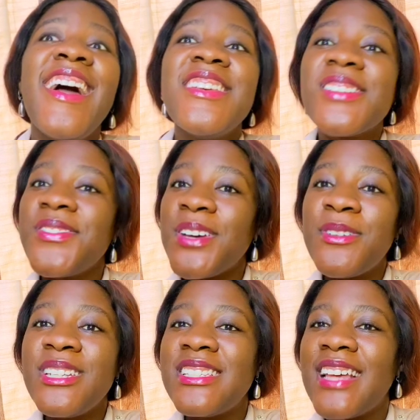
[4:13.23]
Sometimes I'm
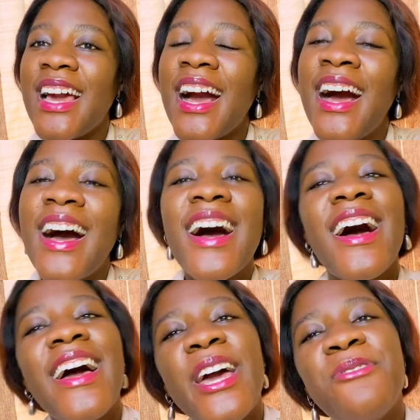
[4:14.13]
always like, I
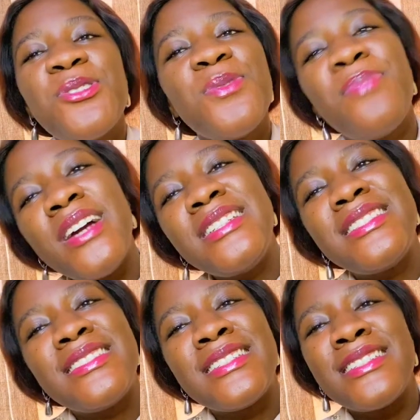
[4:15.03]
should buy
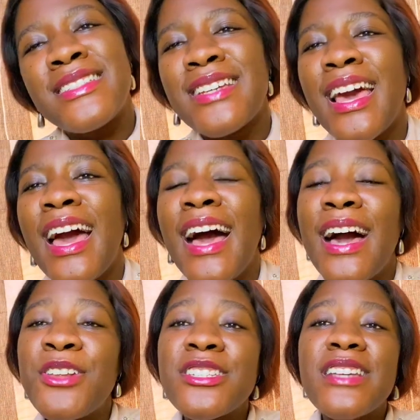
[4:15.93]
this thing.
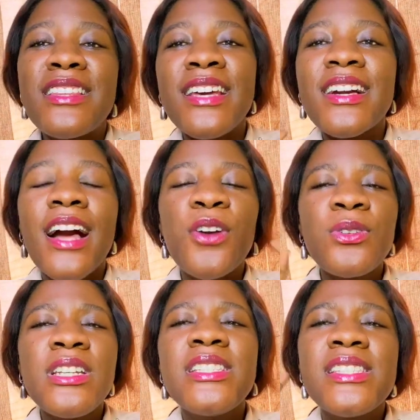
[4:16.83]
I was like
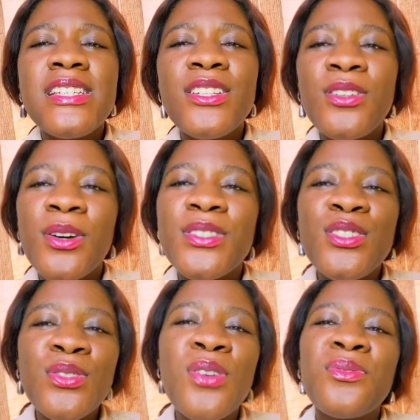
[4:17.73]
calculating a lot.
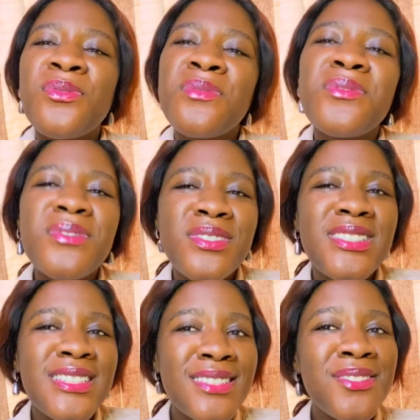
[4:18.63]
It's not
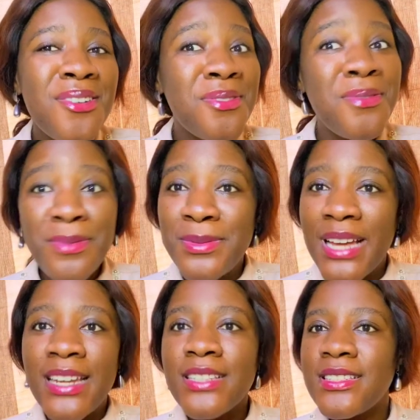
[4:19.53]
good.
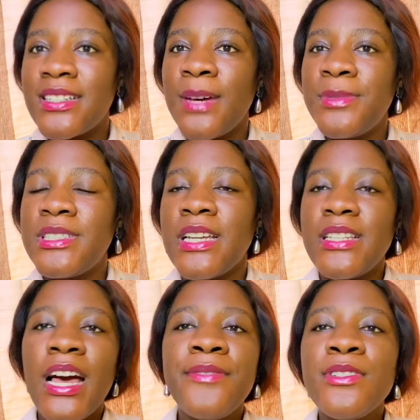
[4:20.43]
And that is an habit
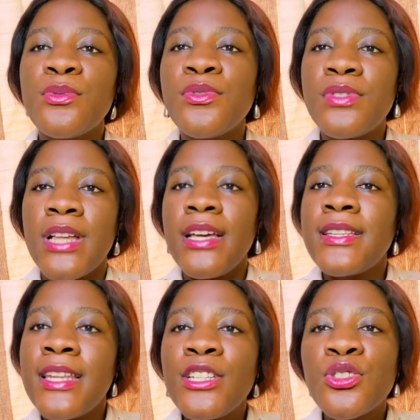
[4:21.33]
that I really want to like
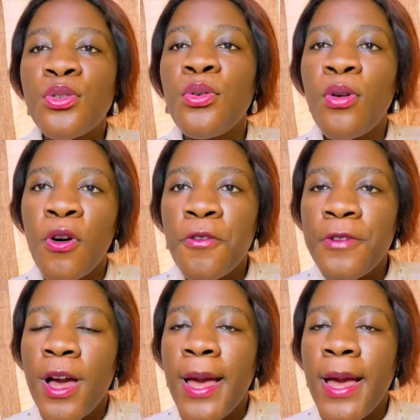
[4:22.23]
let go of.